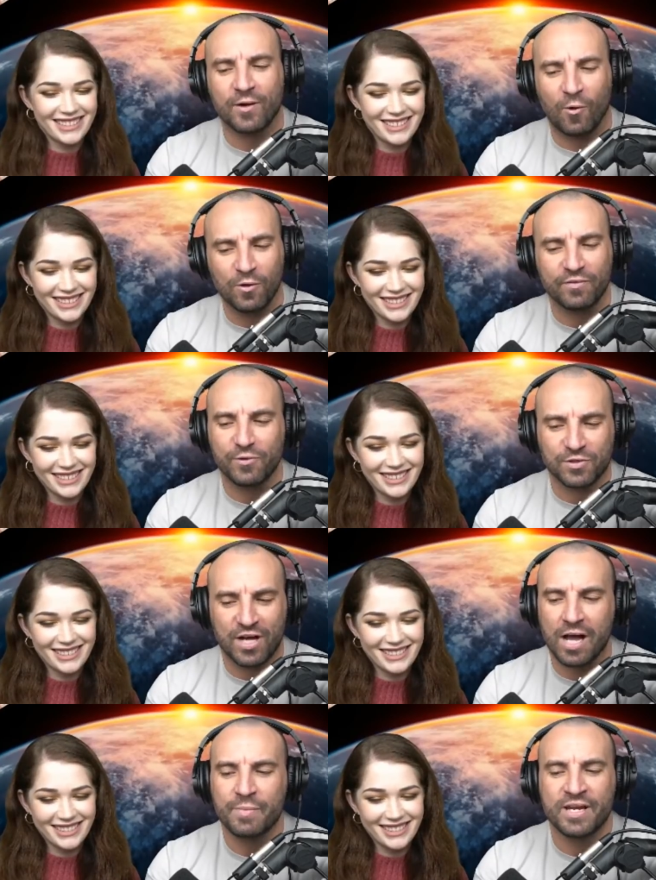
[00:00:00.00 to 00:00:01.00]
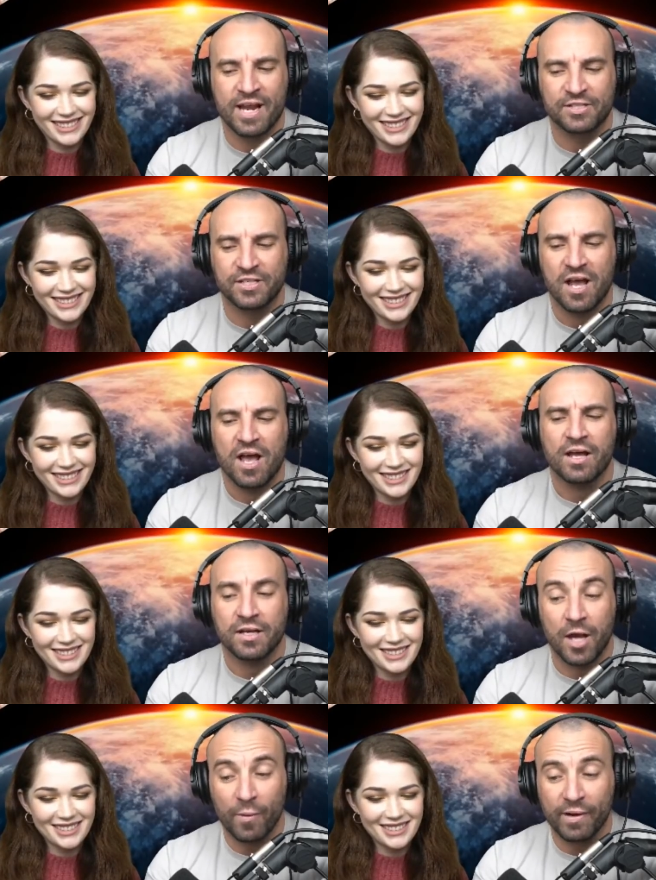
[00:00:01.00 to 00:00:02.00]
Speaker 1: all of your time and energy
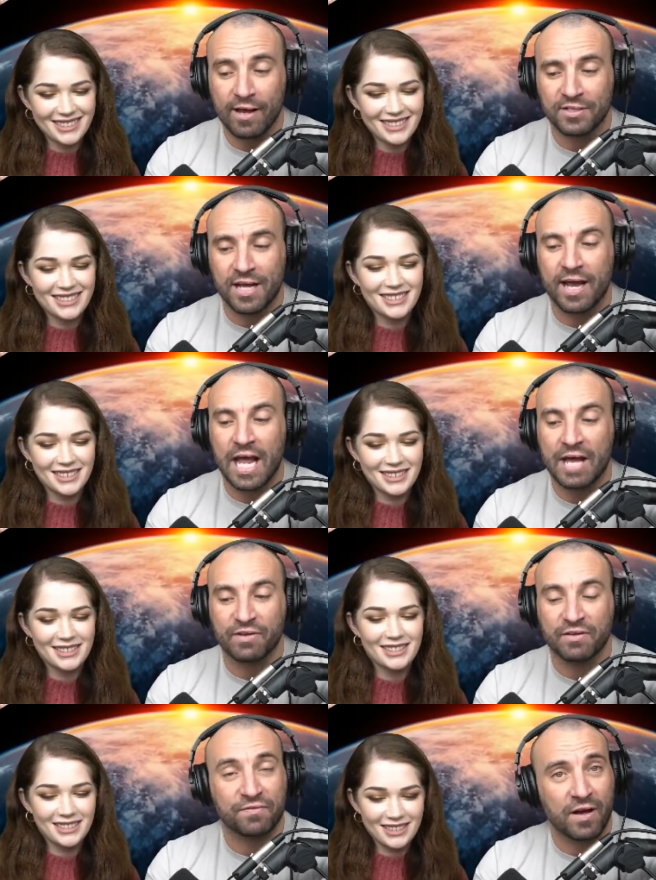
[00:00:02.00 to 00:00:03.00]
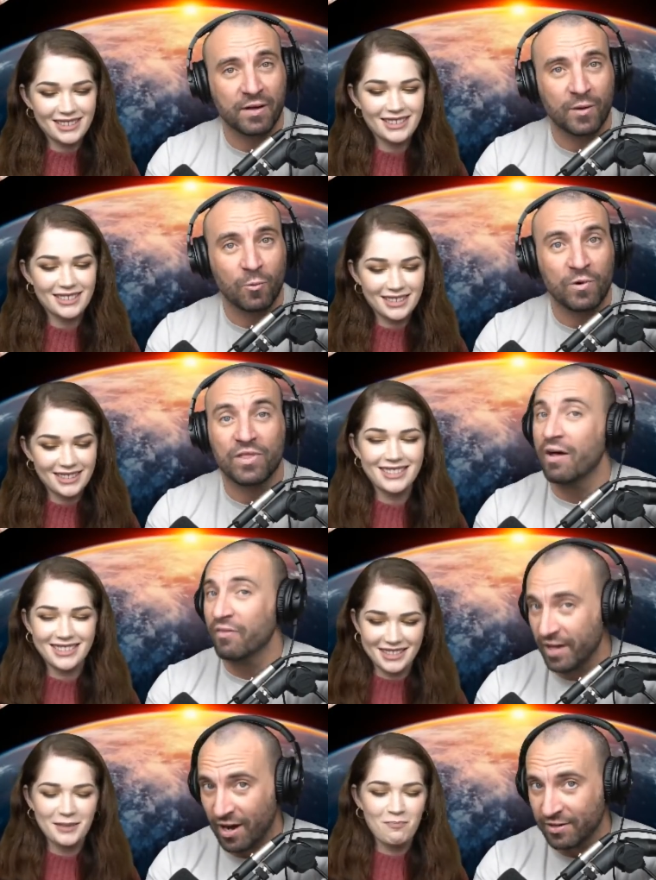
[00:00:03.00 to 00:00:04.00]
going out and having fun with
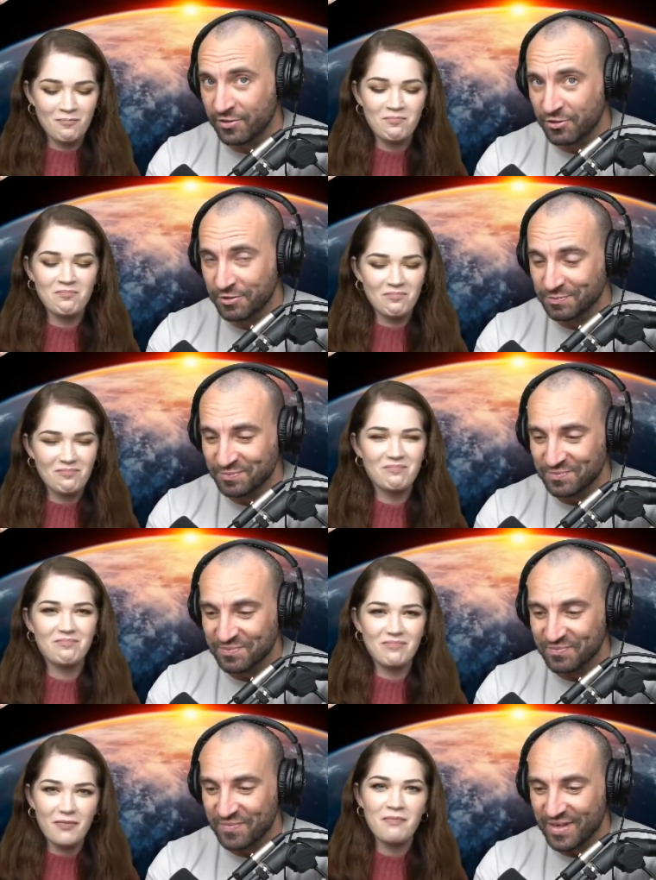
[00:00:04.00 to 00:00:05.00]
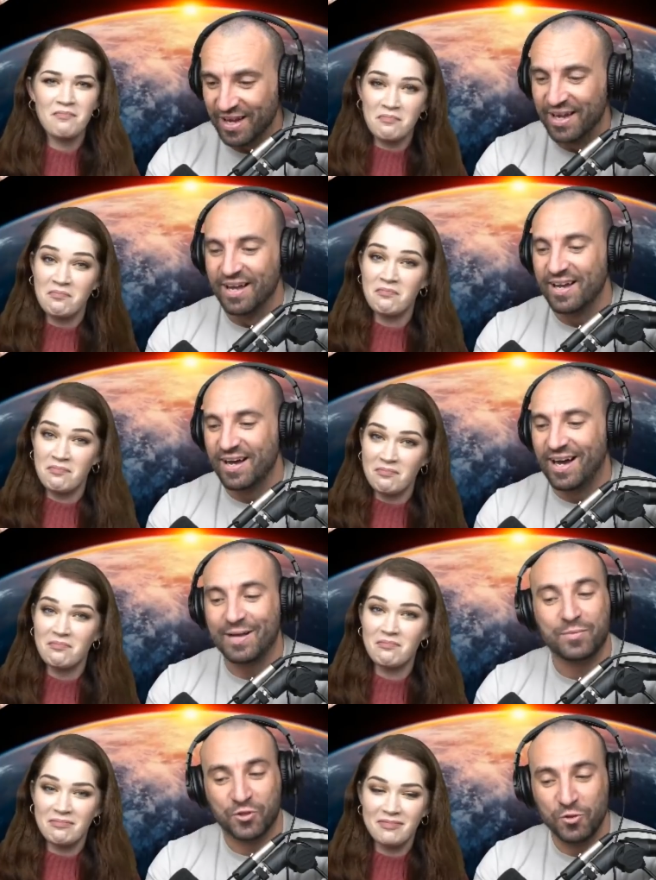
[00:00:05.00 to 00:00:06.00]
other guys. I
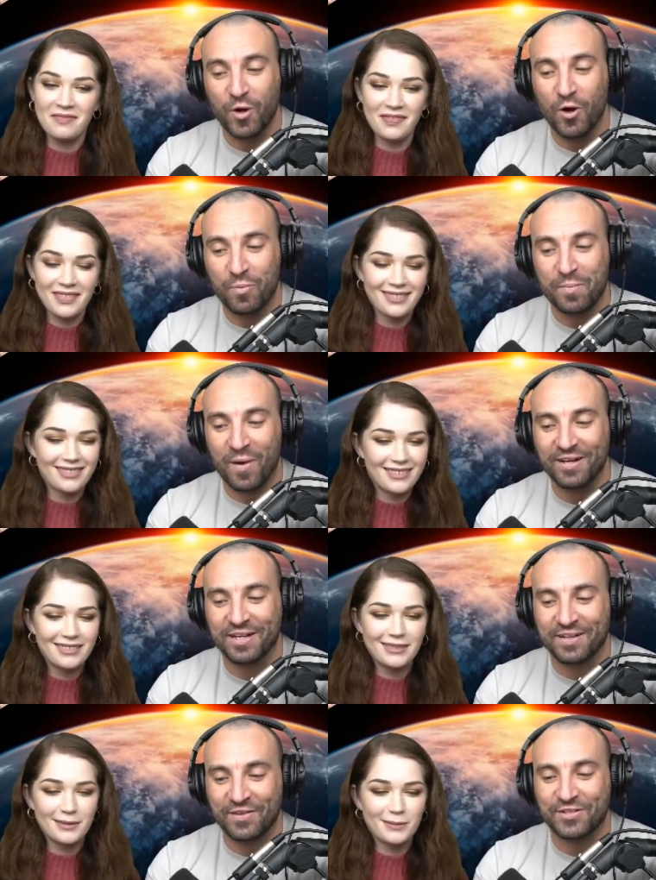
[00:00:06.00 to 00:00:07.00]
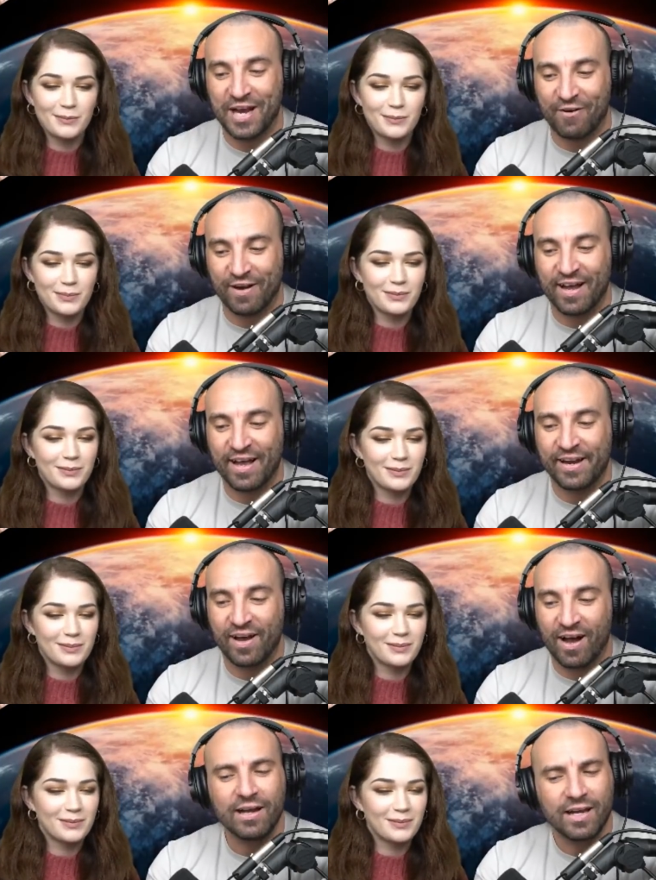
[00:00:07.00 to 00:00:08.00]
am super open-minded in this area, and
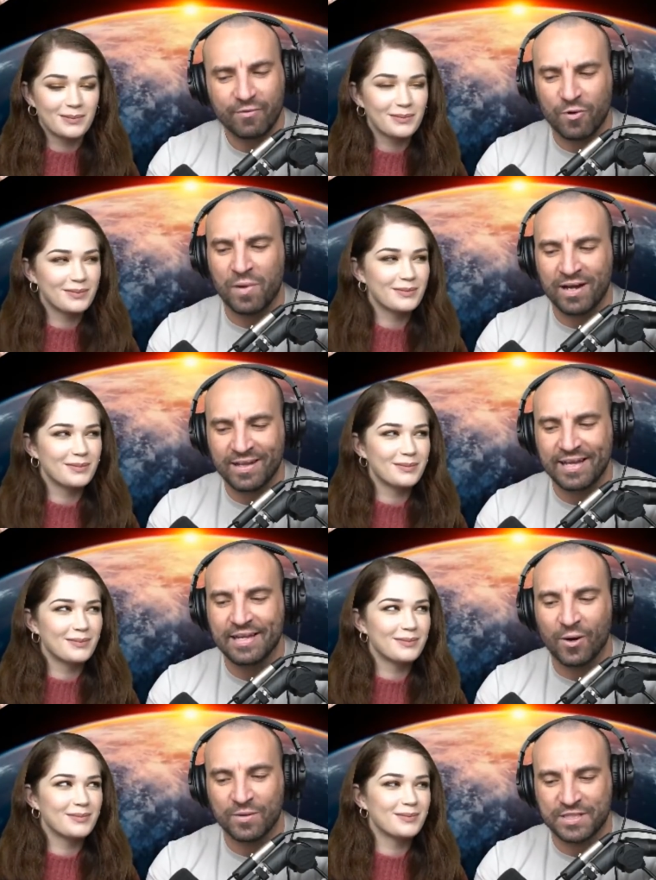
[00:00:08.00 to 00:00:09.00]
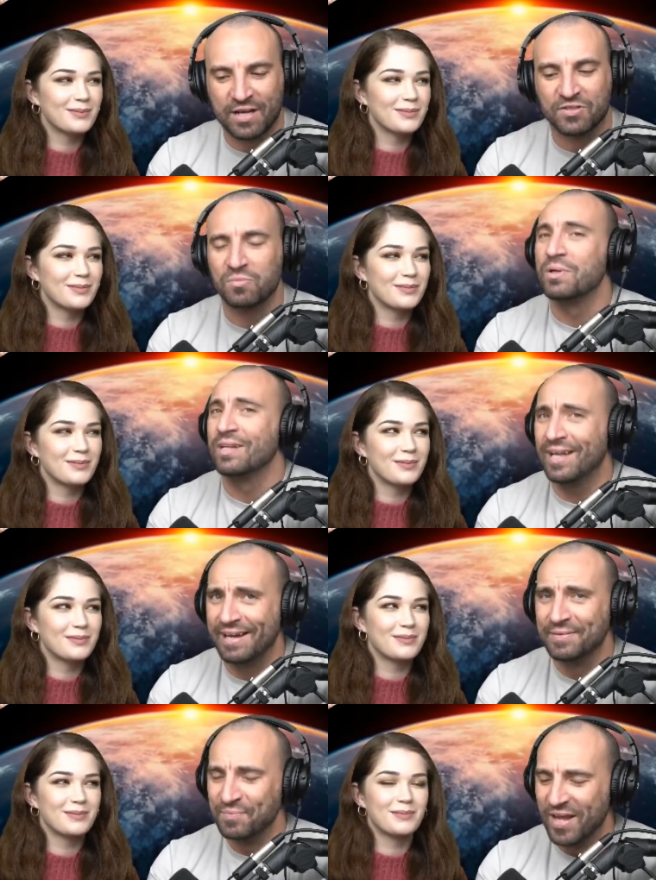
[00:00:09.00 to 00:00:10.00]
I love when my lady goes out to
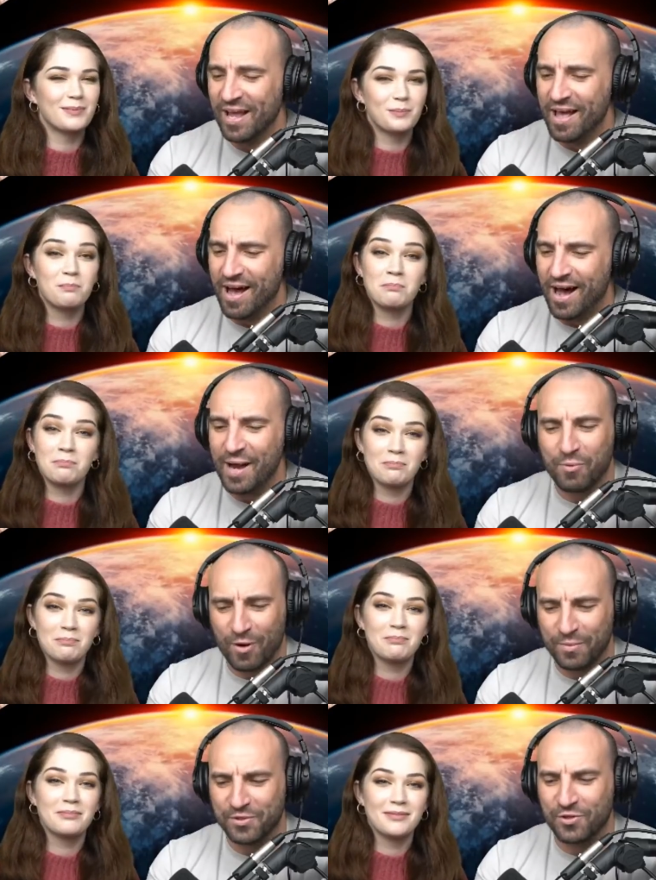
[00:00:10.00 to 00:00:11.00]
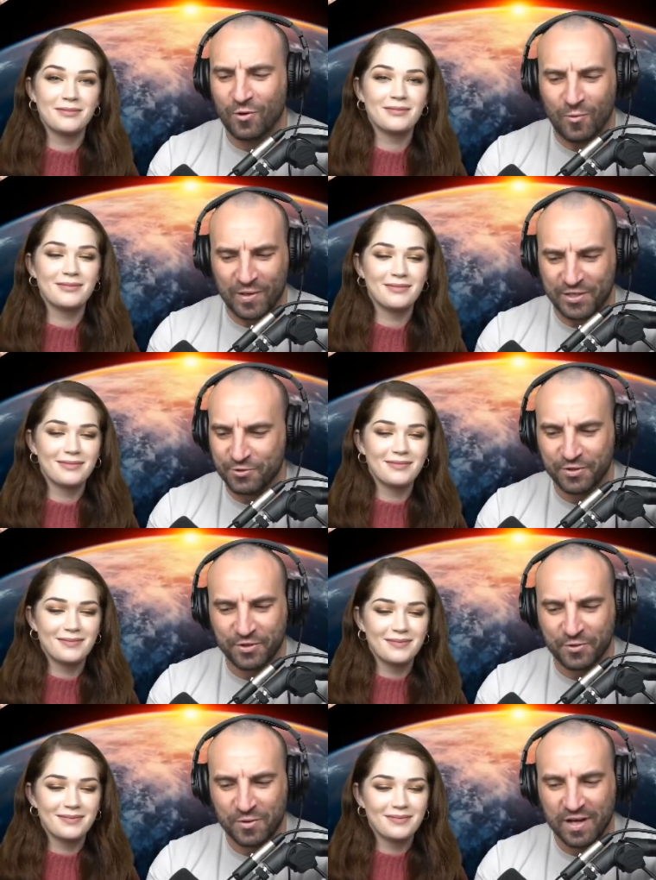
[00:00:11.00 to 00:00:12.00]
play. I promise to always treat
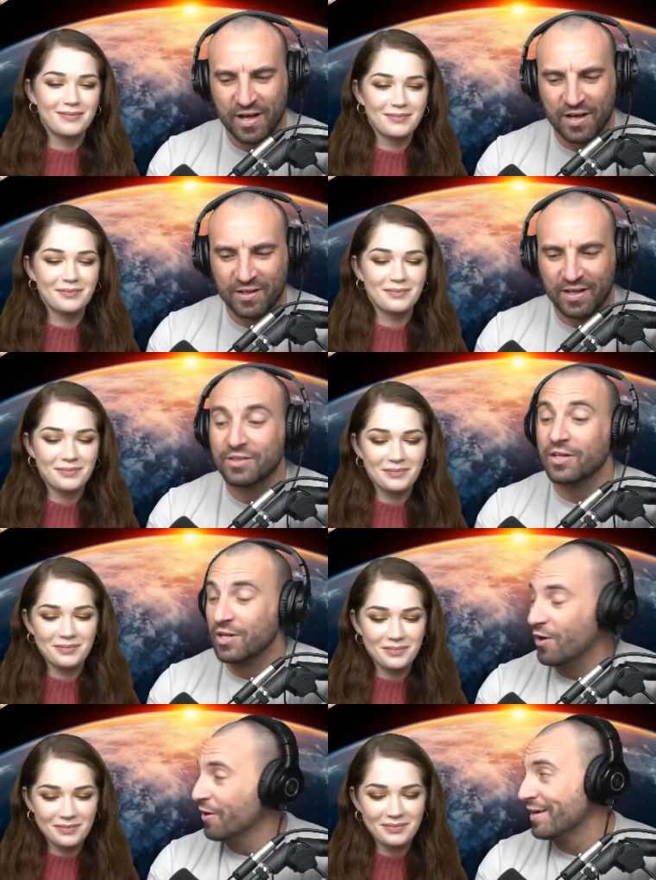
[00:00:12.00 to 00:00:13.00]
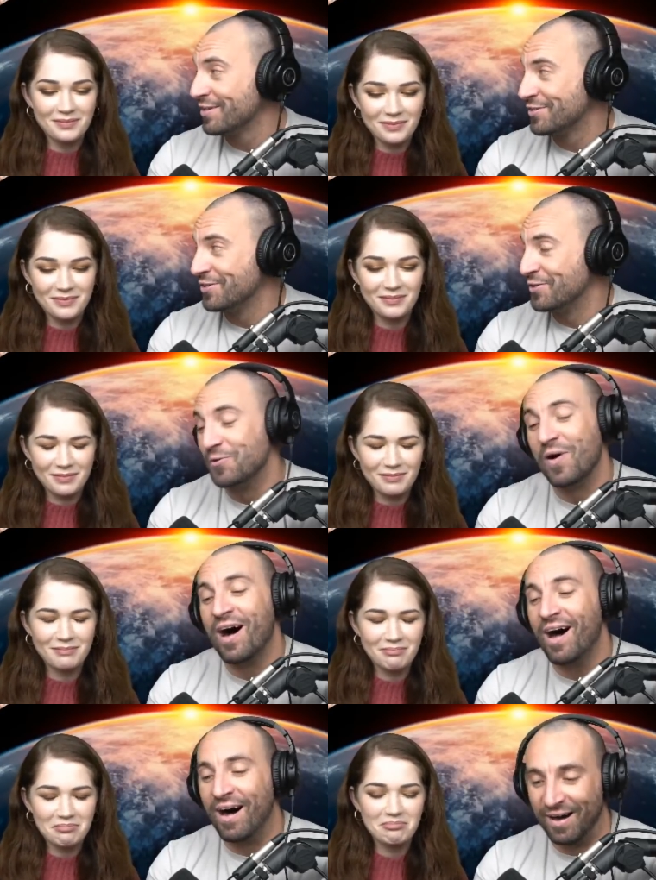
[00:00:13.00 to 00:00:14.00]
you like the goddess you
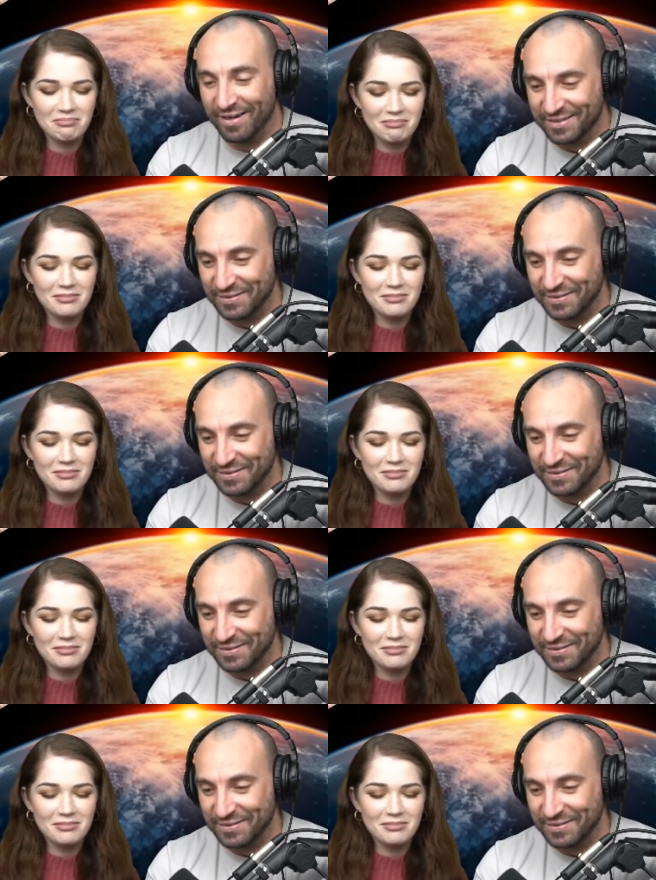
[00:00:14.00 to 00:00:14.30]
are.